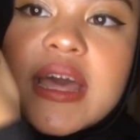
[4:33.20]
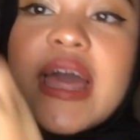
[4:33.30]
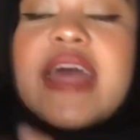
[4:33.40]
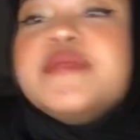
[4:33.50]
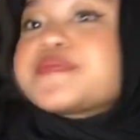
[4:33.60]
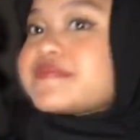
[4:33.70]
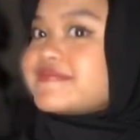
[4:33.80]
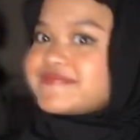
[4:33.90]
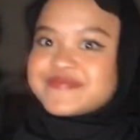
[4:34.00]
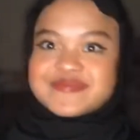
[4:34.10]
and
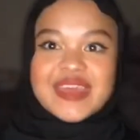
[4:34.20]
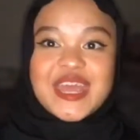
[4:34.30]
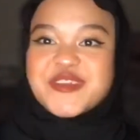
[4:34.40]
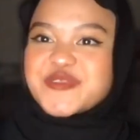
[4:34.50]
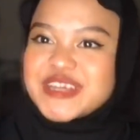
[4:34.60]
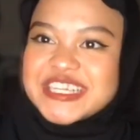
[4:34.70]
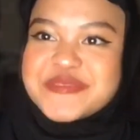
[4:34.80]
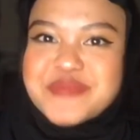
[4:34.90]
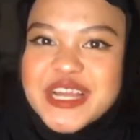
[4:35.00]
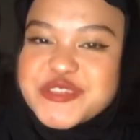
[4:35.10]
it really
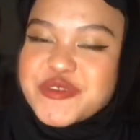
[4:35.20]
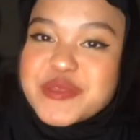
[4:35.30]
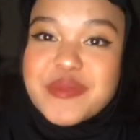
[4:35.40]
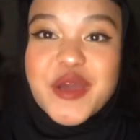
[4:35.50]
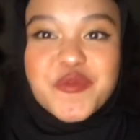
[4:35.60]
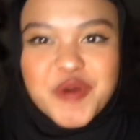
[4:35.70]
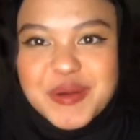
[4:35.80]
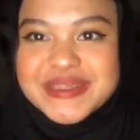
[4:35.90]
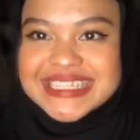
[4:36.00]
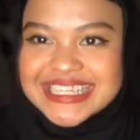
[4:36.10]
matched with my
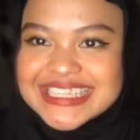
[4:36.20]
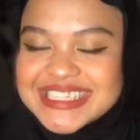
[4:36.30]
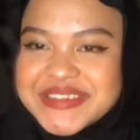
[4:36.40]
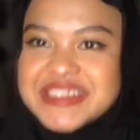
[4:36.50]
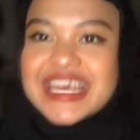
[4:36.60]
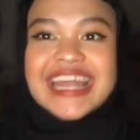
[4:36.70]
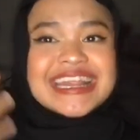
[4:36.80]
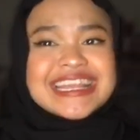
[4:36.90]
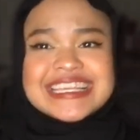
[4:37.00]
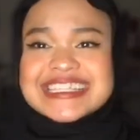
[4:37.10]
warm skin tone.
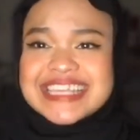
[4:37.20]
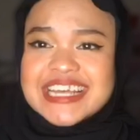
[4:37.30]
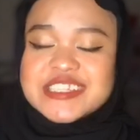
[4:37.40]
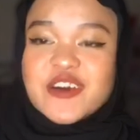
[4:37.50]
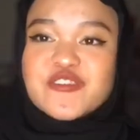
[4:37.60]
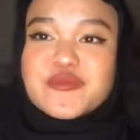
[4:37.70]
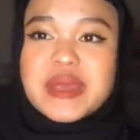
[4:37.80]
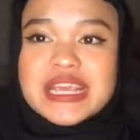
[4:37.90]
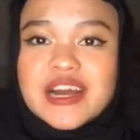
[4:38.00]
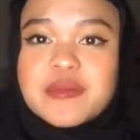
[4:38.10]
And this set of
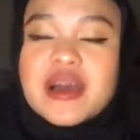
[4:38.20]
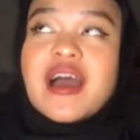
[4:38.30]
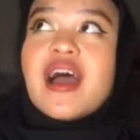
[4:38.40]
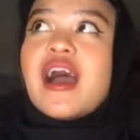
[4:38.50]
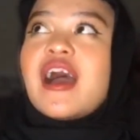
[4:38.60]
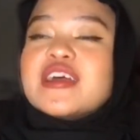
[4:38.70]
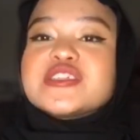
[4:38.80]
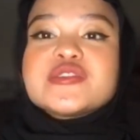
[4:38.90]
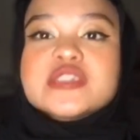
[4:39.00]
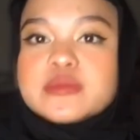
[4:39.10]
makeup are
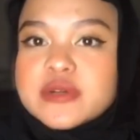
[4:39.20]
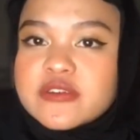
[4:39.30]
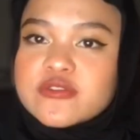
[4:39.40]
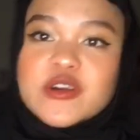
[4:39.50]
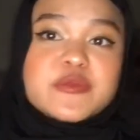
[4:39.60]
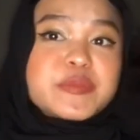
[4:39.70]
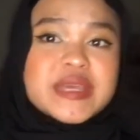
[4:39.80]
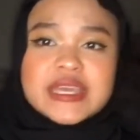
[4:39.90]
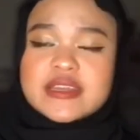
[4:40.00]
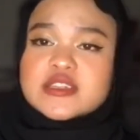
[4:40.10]
suitable for
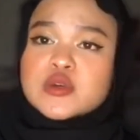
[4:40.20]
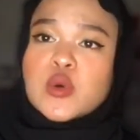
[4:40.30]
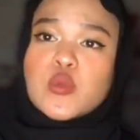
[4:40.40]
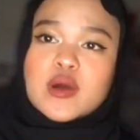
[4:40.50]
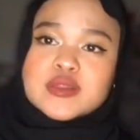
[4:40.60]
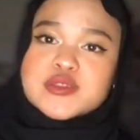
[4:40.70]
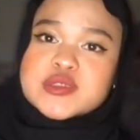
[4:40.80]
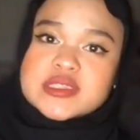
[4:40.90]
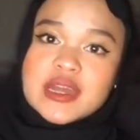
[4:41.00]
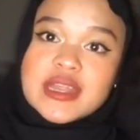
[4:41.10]
beginners who want to
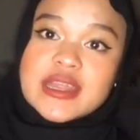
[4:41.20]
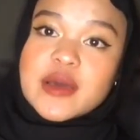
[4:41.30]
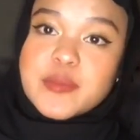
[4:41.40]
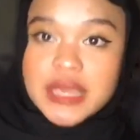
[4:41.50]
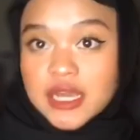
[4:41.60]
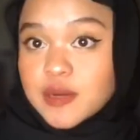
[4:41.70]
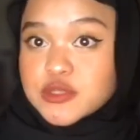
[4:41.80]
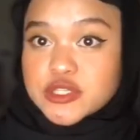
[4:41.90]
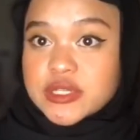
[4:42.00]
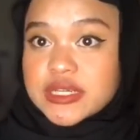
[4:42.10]
start their makeup
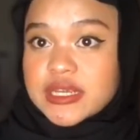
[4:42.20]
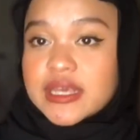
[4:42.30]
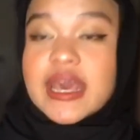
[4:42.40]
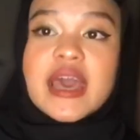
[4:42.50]
journey.